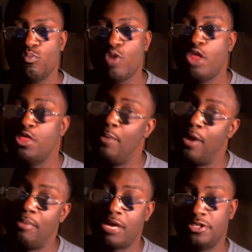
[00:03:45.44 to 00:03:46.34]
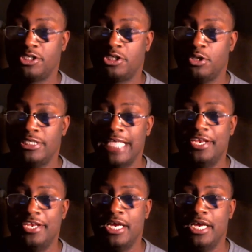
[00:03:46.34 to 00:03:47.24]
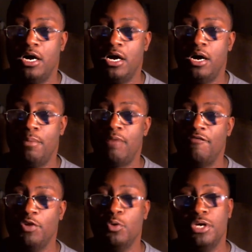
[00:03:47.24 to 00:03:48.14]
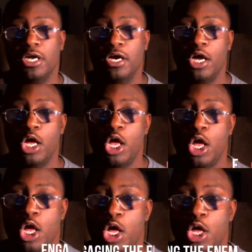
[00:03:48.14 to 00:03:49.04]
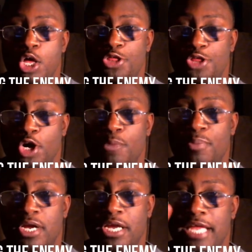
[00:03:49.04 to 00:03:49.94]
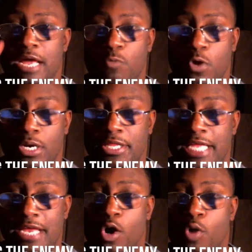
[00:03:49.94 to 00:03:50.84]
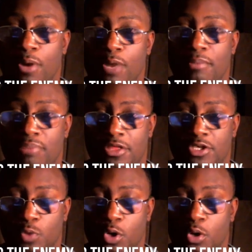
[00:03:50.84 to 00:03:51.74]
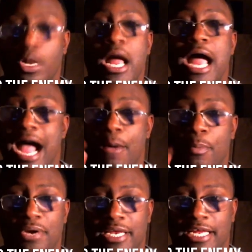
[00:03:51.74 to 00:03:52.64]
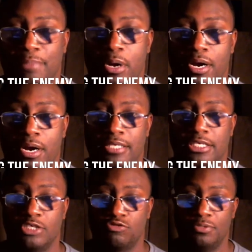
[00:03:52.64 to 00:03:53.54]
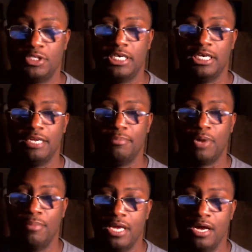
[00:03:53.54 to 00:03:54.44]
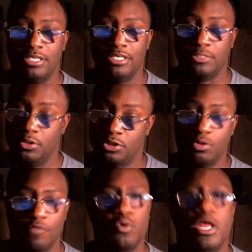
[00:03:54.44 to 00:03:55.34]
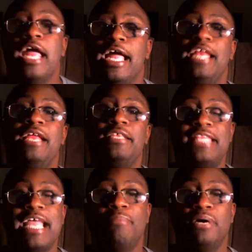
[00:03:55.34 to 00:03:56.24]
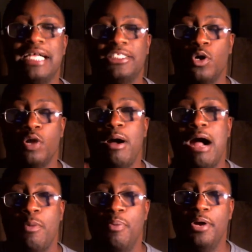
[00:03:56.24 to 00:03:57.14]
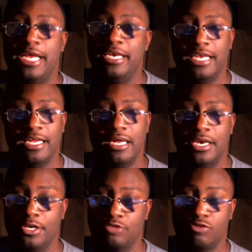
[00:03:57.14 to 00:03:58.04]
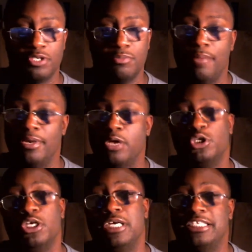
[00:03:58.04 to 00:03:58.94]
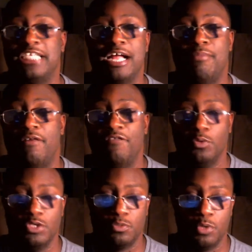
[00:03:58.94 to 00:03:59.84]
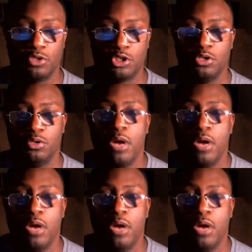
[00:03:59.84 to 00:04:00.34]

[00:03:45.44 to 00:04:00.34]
the Bourbon Brothers series. I did a review on the 3rd book in that world, in that whole Bourbon Brothers world. I will put a link bar description in the link bar below as well too. Of course, anything book I talk about, I will put it in the link in the description bar below, so you gotta check out my review as well too.